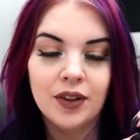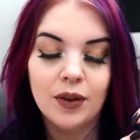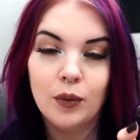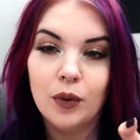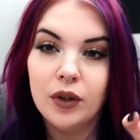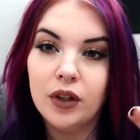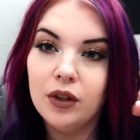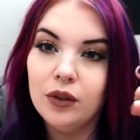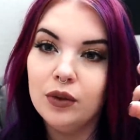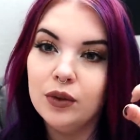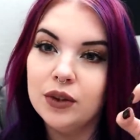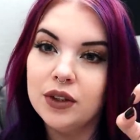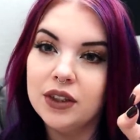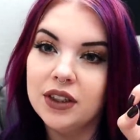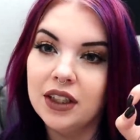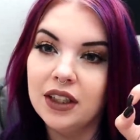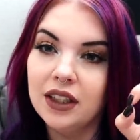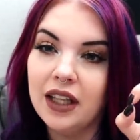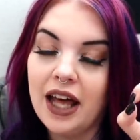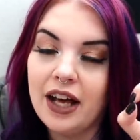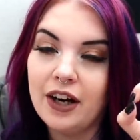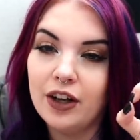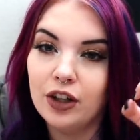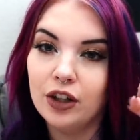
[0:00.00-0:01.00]
one of those
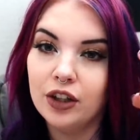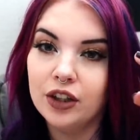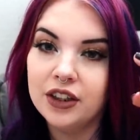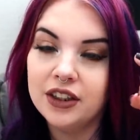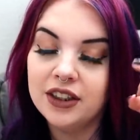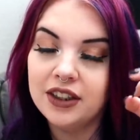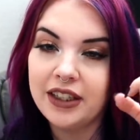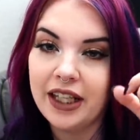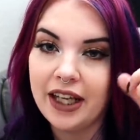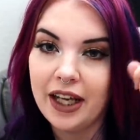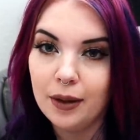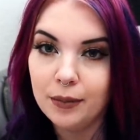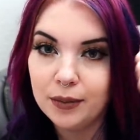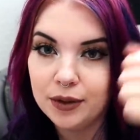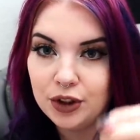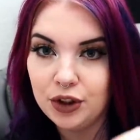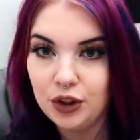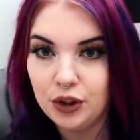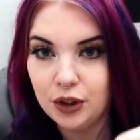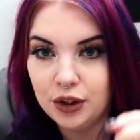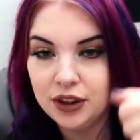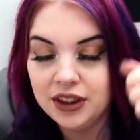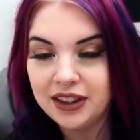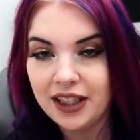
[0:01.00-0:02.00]
letter stamps.
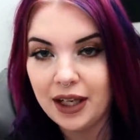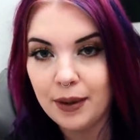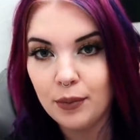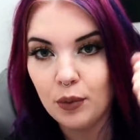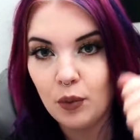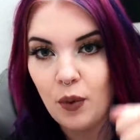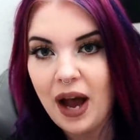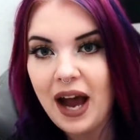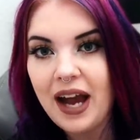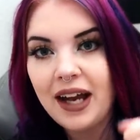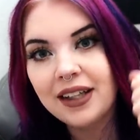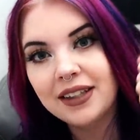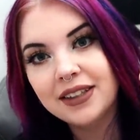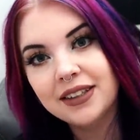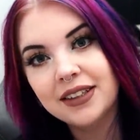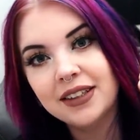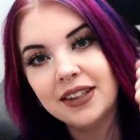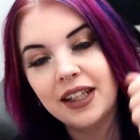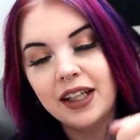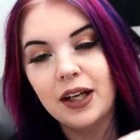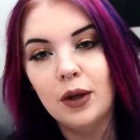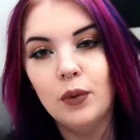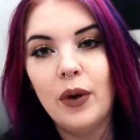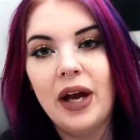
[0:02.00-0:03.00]
You could stamp
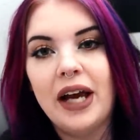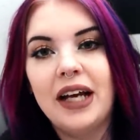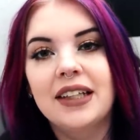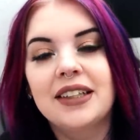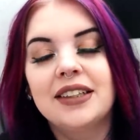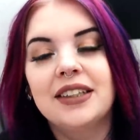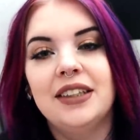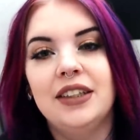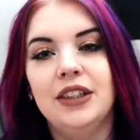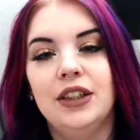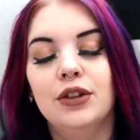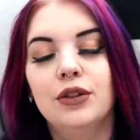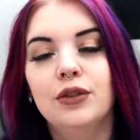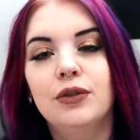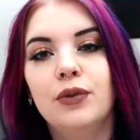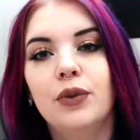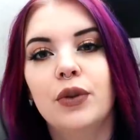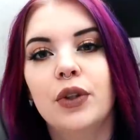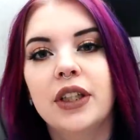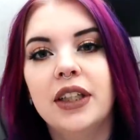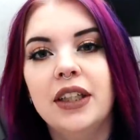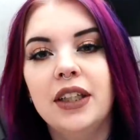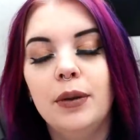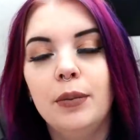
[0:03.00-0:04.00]
wax, like a wax seal
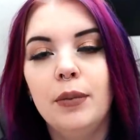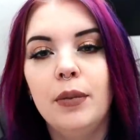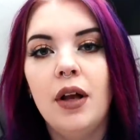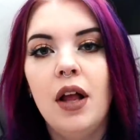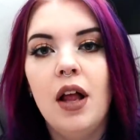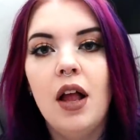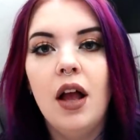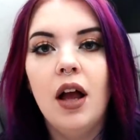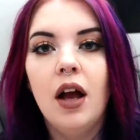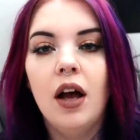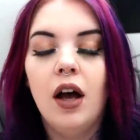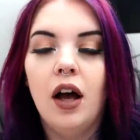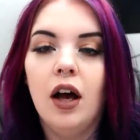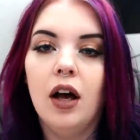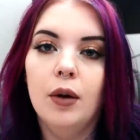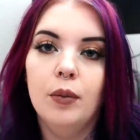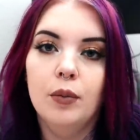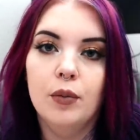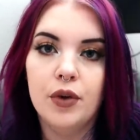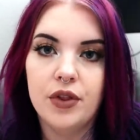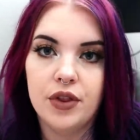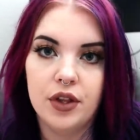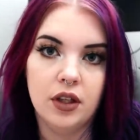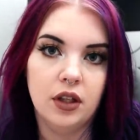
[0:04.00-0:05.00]
for them,
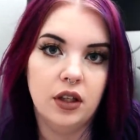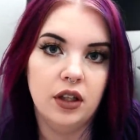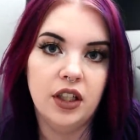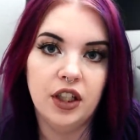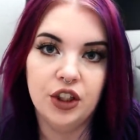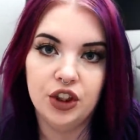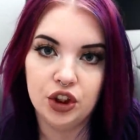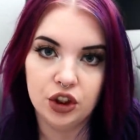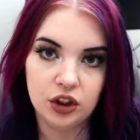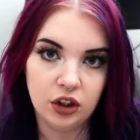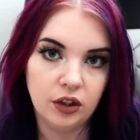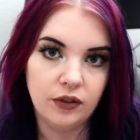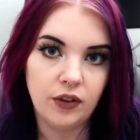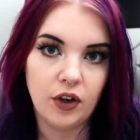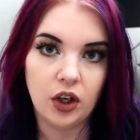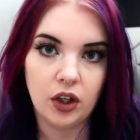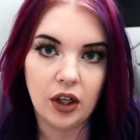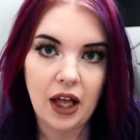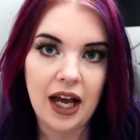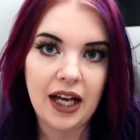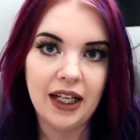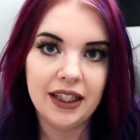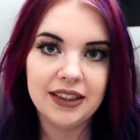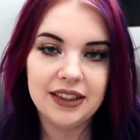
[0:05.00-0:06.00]
with the initial of
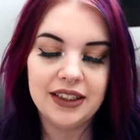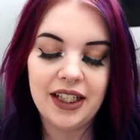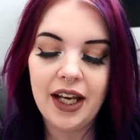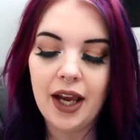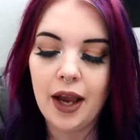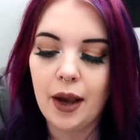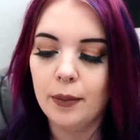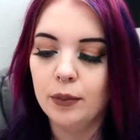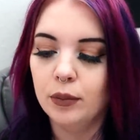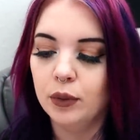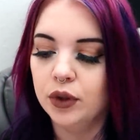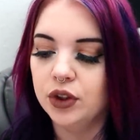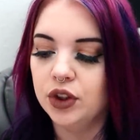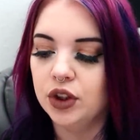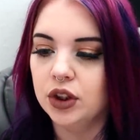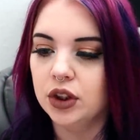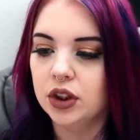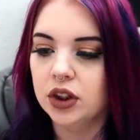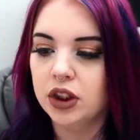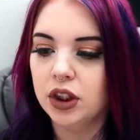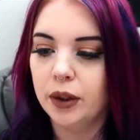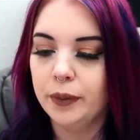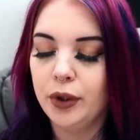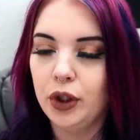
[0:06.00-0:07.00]
our last name, which
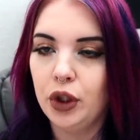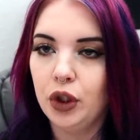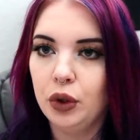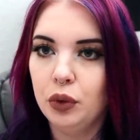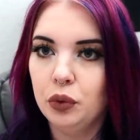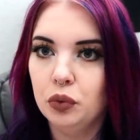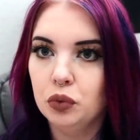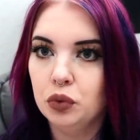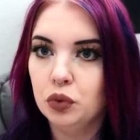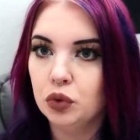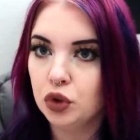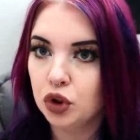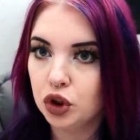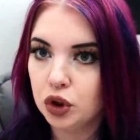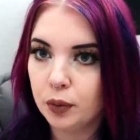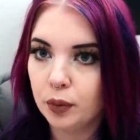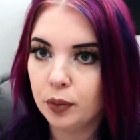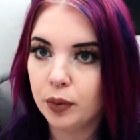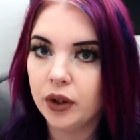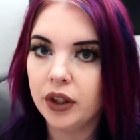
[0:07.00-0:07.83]
is gonna be super